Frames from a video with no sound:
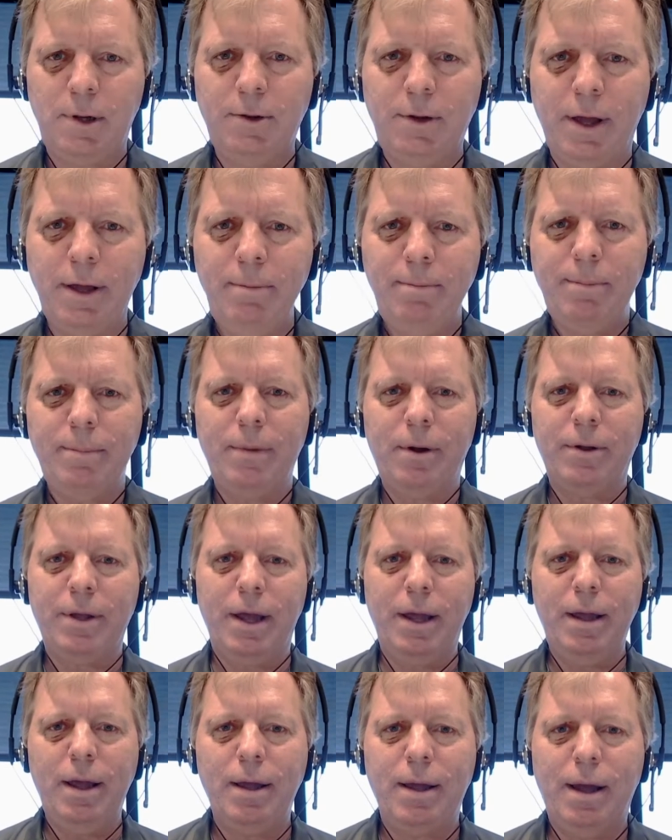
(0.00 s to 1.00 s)
Okay.
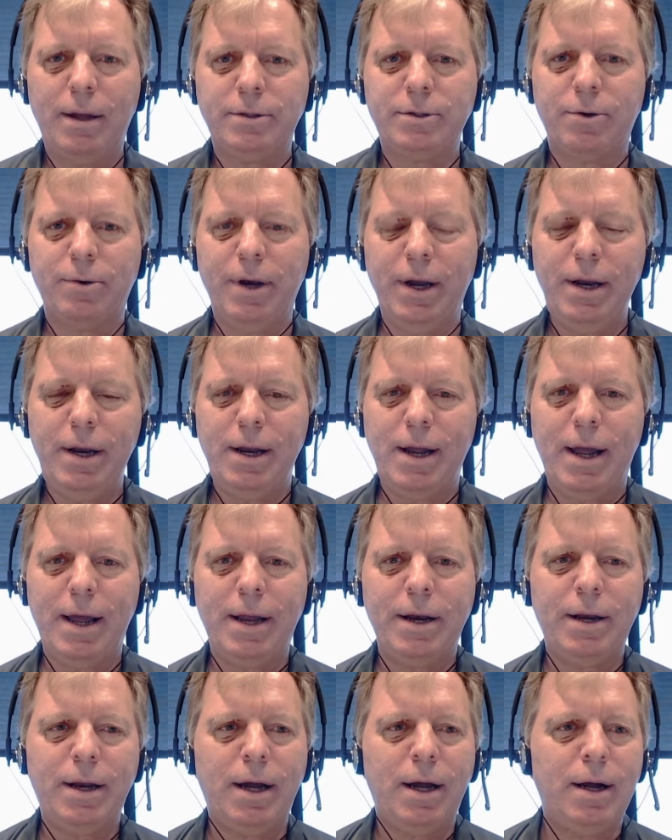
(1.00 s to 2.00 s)
Okay. That's great.
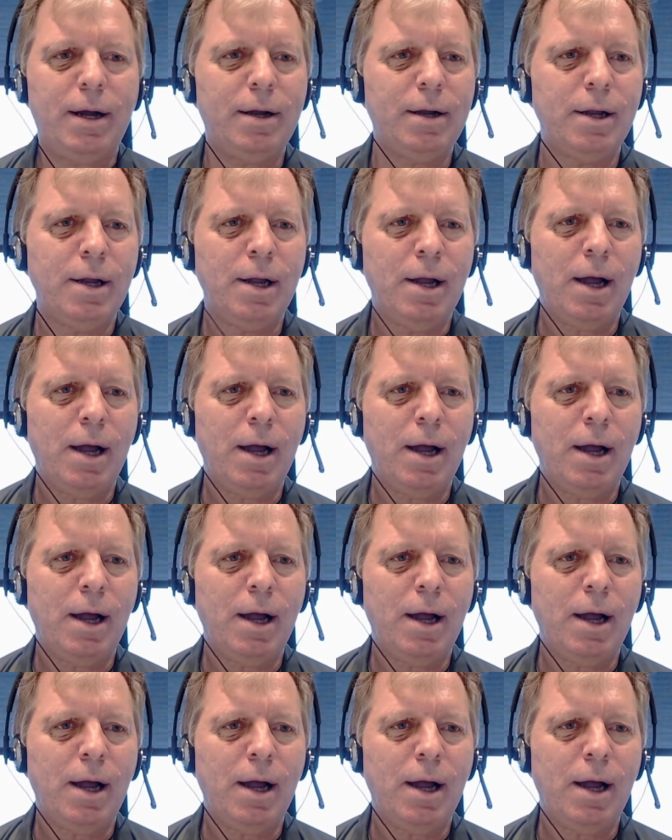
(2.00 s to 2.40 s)
And uh,